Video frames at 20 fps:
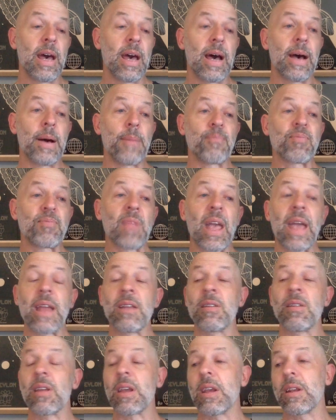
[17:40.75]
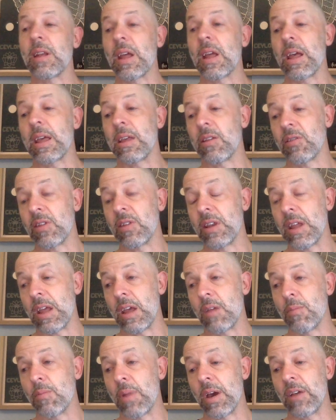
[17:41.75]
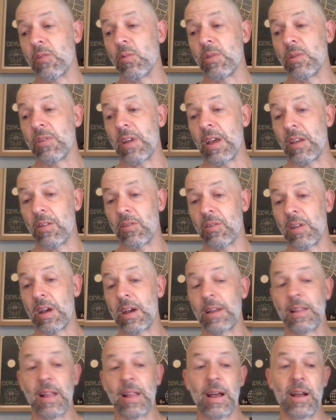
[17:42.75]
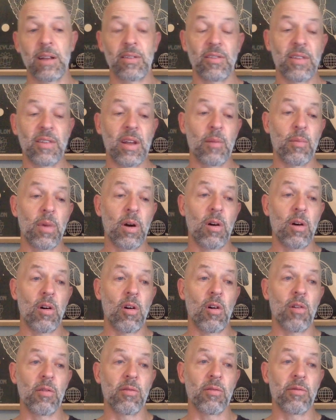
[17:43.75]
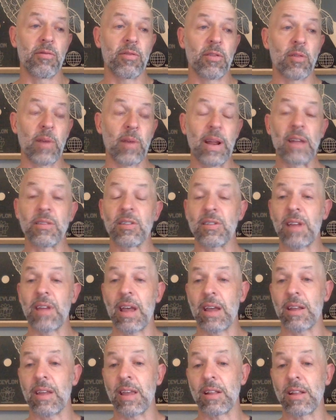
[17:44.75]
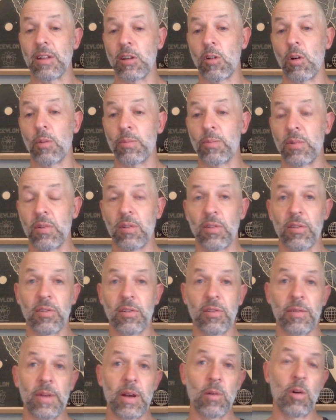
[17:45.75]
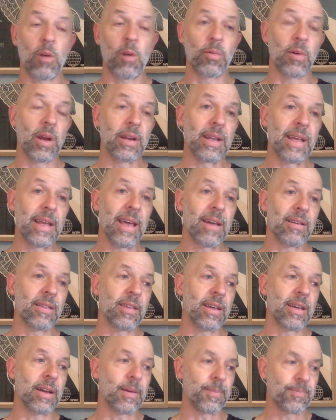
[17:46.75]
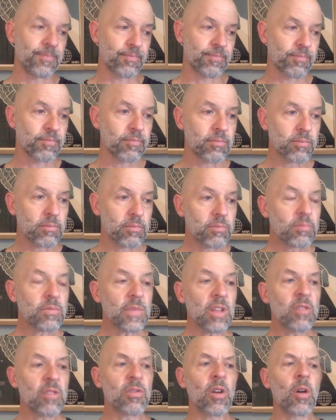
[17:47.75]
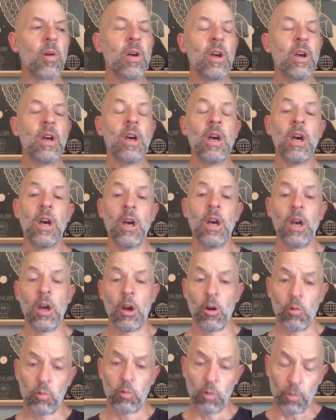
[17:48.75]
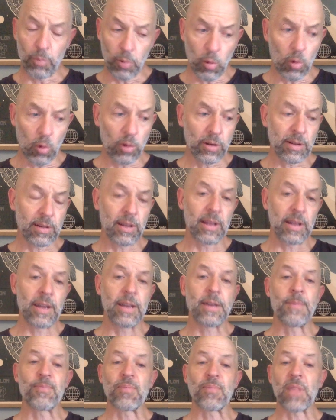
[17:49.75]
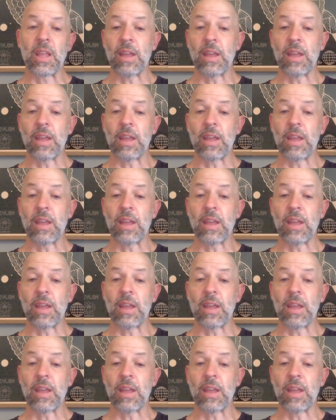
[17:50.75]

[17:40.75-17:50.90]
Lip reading: And it is an air base which has a large number of ground attack helicopters operating out of there. So reportedly,